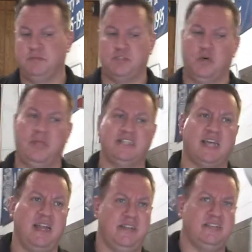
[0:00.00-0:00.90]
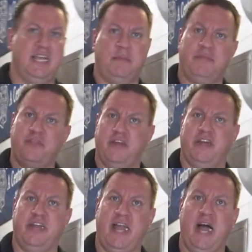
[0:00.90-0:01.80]
So that's kind of the same
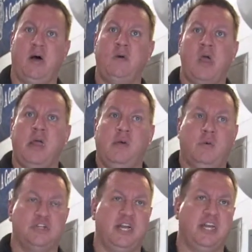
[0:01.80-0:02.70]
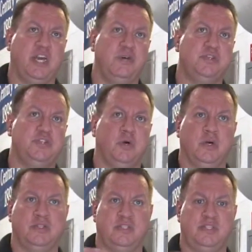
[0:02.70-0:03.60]
theory now. We're trying to go
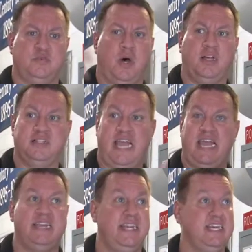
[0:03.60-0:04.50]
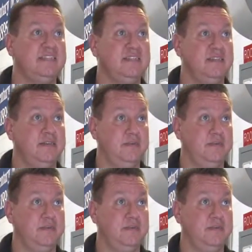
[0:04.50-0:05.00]
towards, as well as AEDs.